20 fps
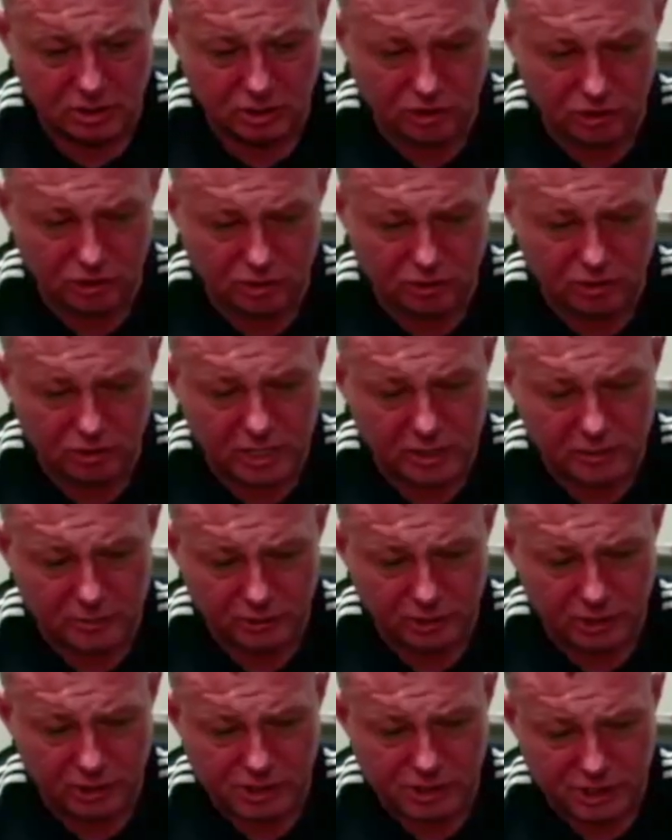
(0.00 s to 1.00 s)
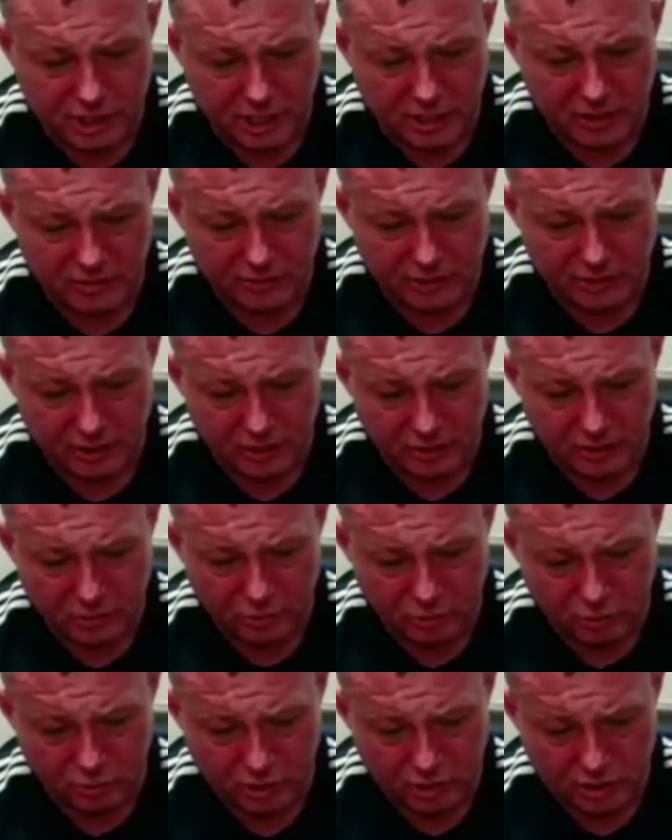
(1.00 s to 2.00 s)
create a project that
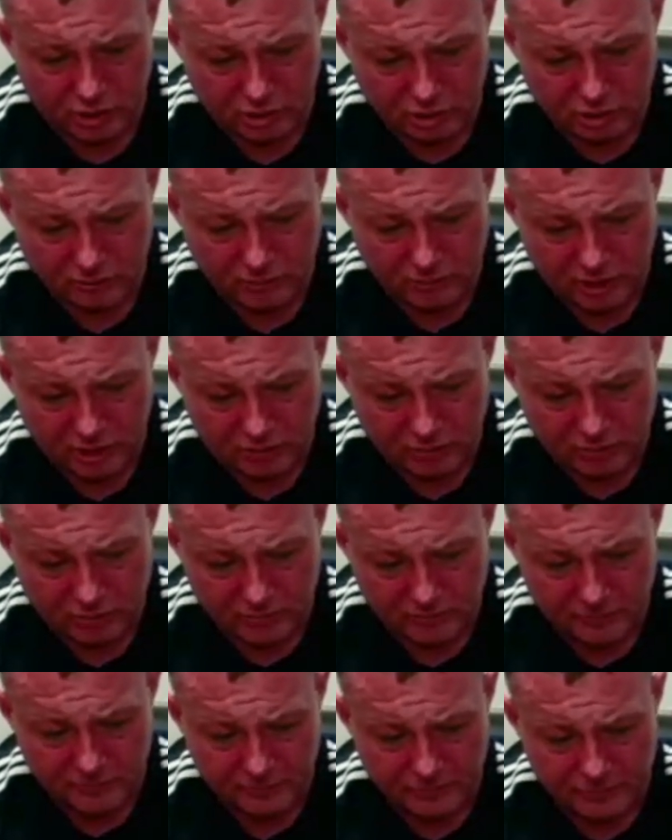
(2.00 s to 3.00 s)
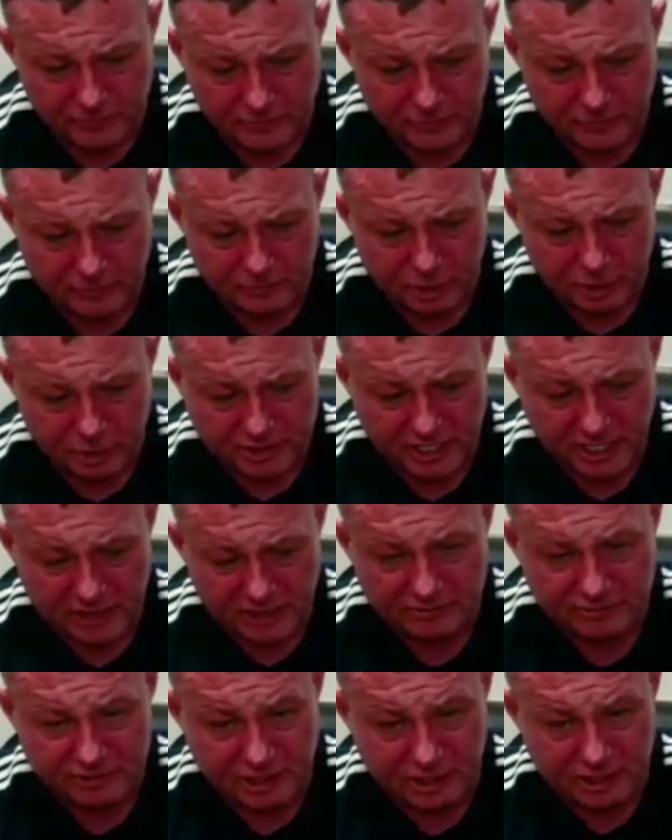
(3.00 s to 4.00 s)
we're going to be
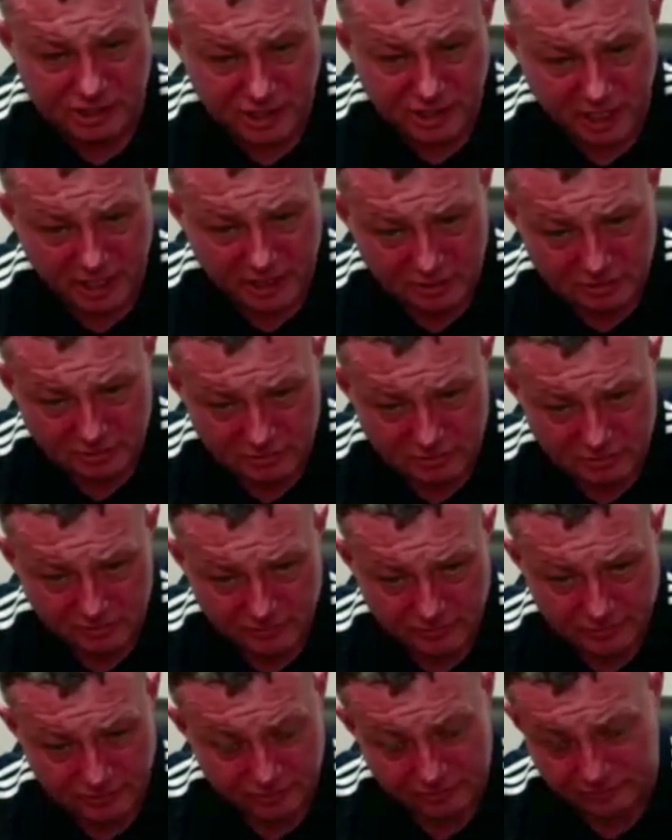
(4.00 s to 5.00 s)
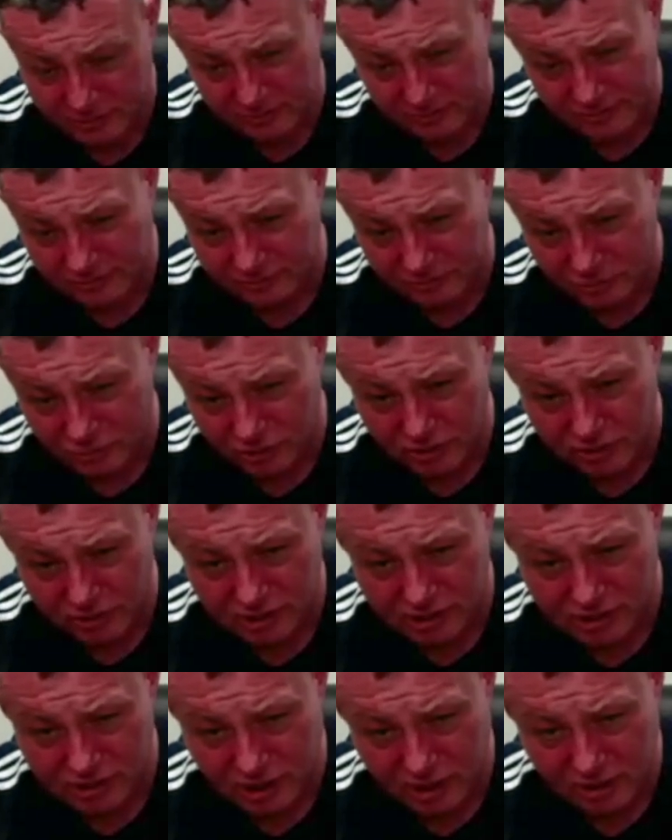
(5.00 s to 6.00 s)
podcasting in jail, because film doesn't work
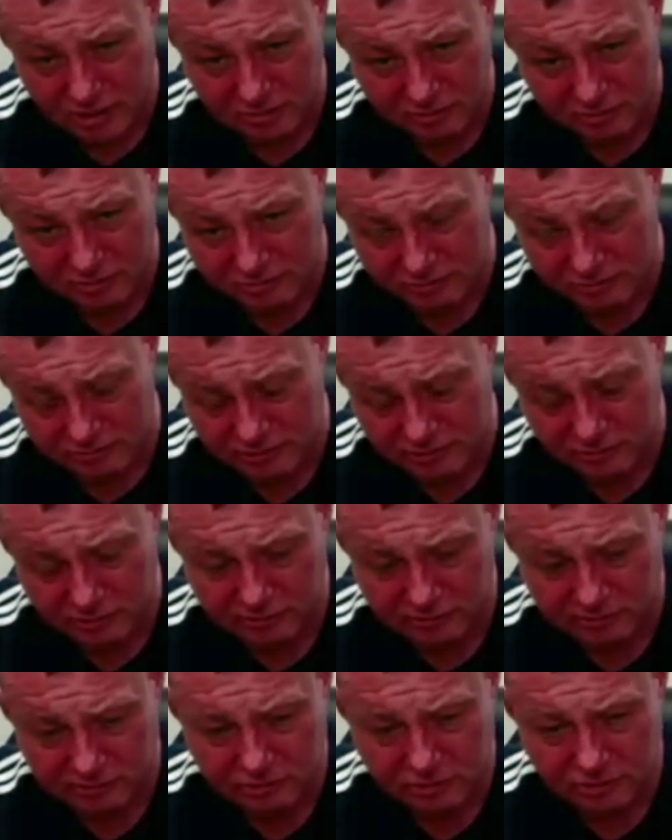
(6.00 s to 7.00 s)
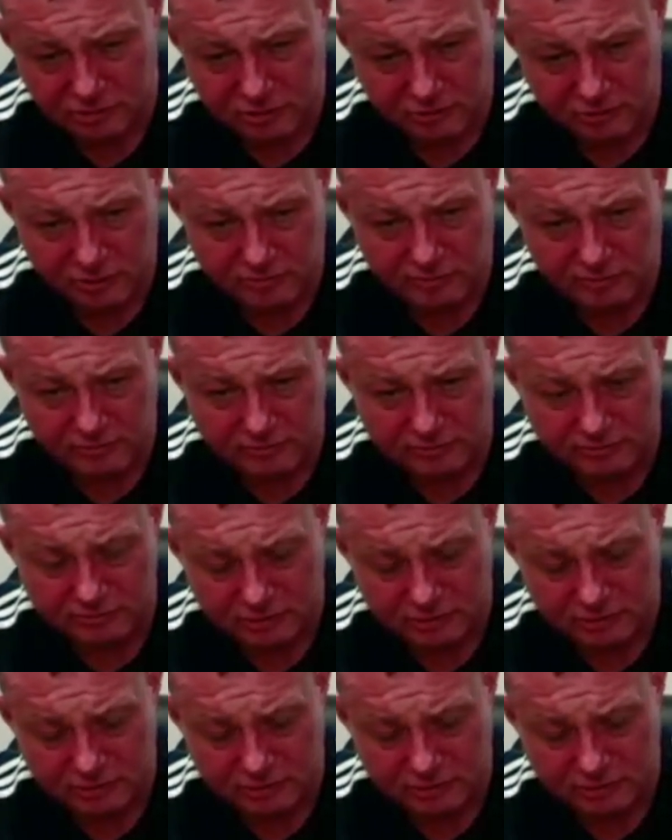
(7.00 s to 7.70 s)
in jail because there's too many security problems.